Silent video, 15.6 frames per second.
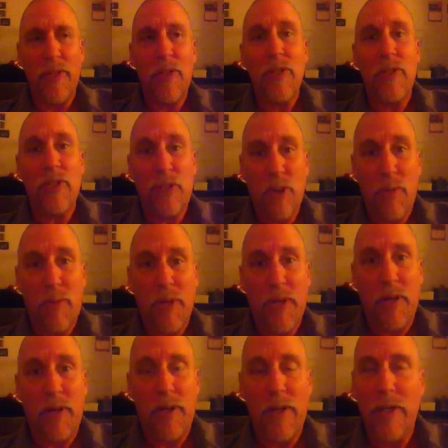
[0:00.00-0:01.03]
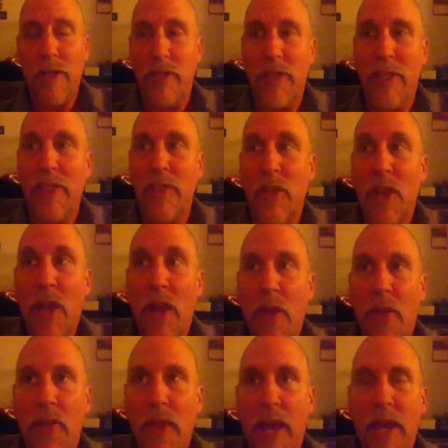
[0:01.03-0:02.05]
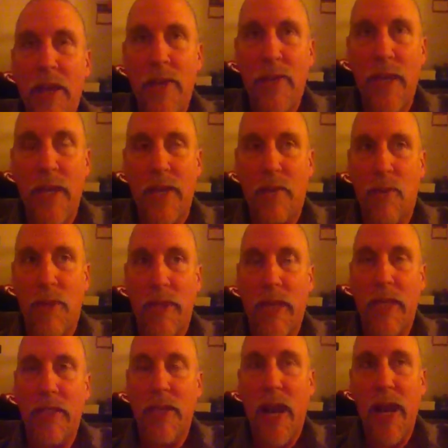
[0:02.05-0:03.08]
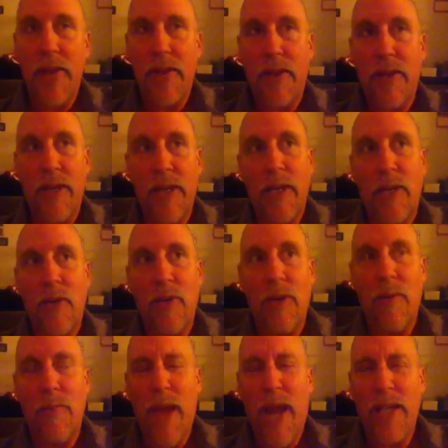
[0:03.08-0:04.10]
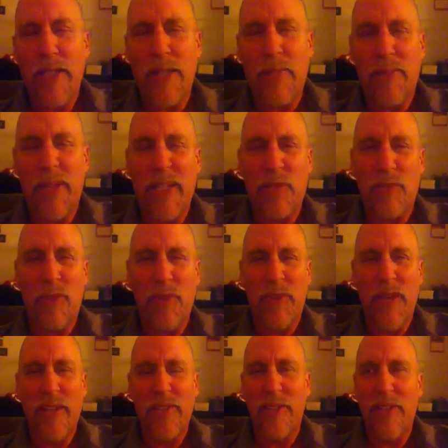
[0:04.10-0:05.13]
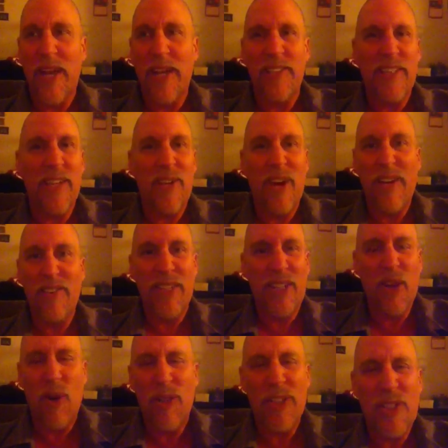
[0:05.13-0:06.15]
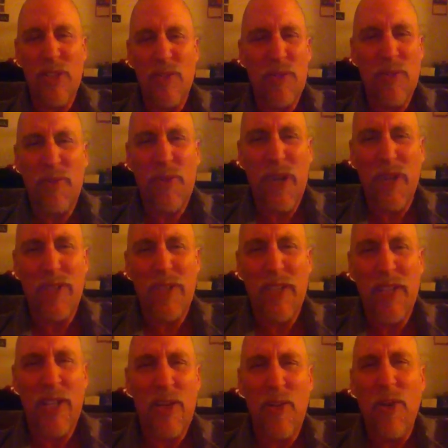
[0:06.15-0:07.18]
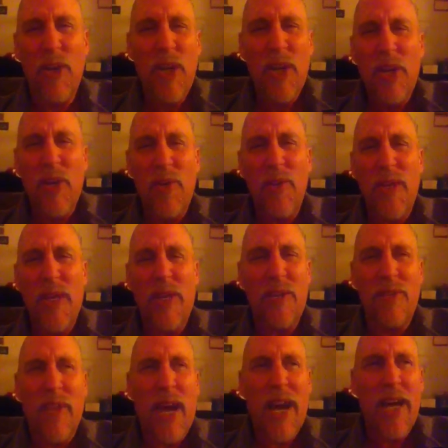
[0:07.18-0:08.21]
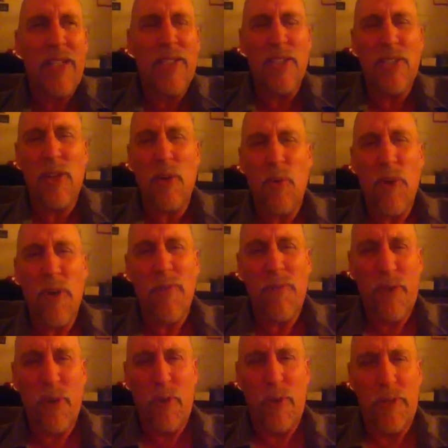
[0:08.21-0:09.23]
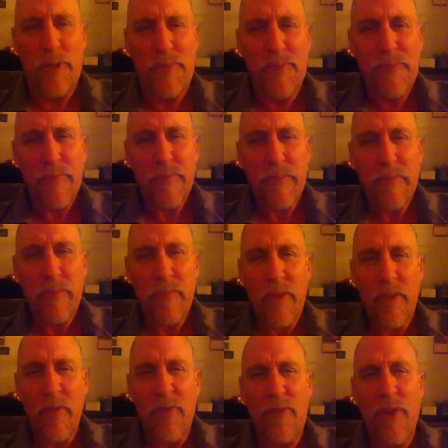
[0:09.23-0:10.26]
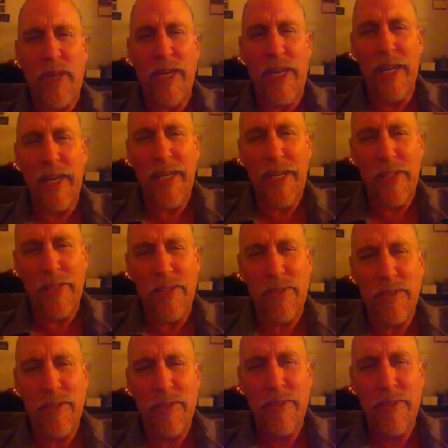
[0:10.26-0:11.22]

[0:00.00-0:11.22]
You're stupider. Because at least they think when they die, they're going to go to a magic place where things are nice and they don't have to coexist with fuckers like you. You think you die and just are worm food. Fucking idiots.